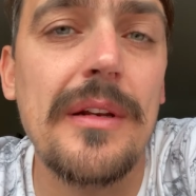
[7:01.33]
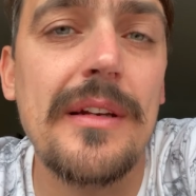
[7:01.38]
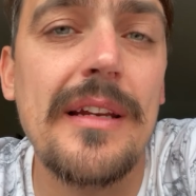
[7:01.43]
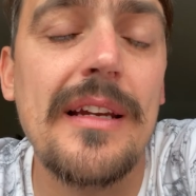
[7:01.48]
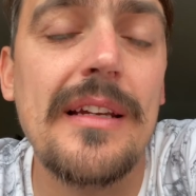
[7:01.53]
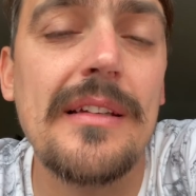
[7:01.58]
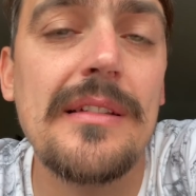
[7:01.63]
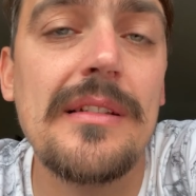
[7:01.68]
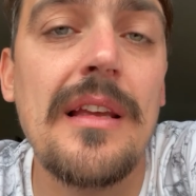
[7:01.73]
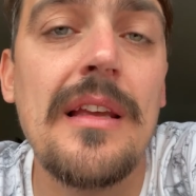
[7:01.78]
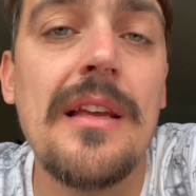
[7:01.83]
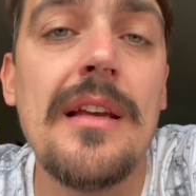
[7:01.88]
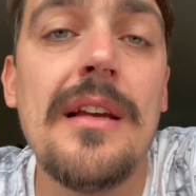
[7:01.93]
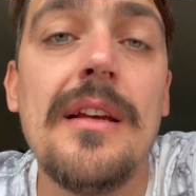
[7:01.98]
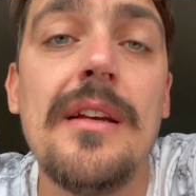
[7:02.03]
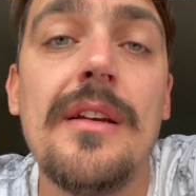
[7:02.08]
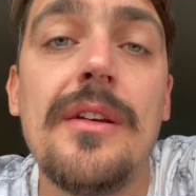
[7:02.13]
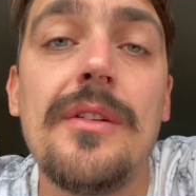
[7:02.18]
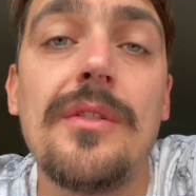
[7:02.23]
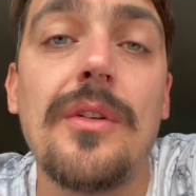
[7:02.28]
days.
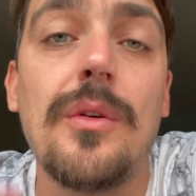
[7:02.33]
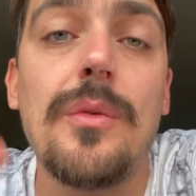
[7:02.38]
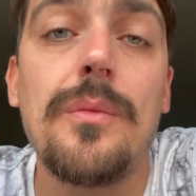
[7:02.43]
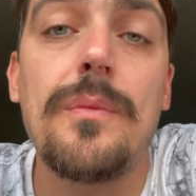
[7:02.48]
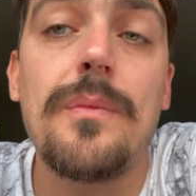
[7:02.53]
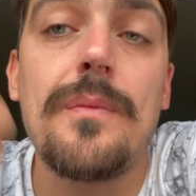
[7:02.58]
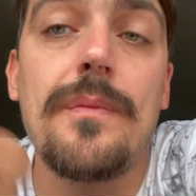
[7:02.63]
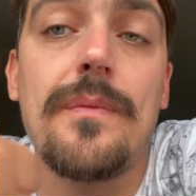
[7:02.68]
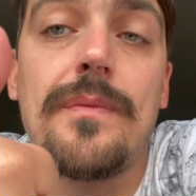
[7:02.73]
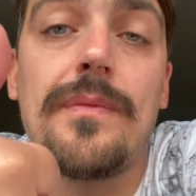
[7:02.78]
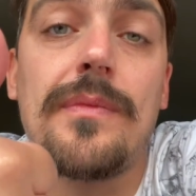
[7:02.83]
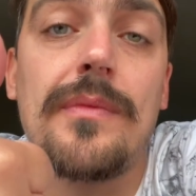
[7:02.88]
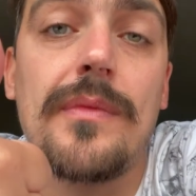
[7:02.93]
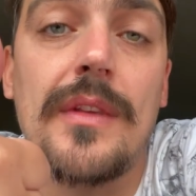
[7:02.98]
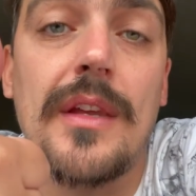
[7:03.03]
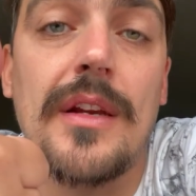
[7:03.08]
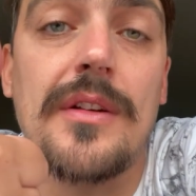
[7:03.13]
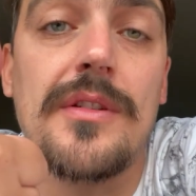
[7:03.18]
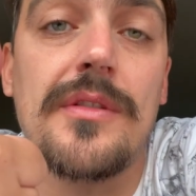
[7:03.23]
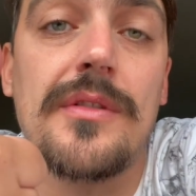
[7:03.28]
So
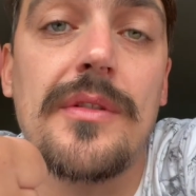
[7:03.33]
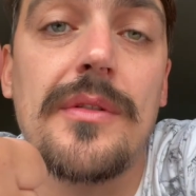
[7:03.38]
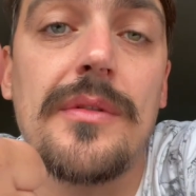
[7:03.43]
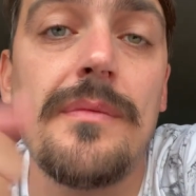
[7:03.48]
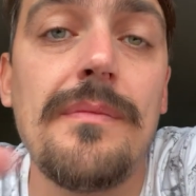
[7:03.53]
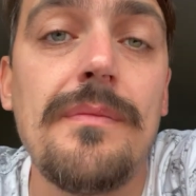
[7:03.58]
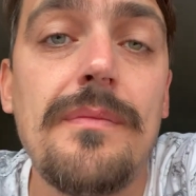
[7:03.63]
catch you soon.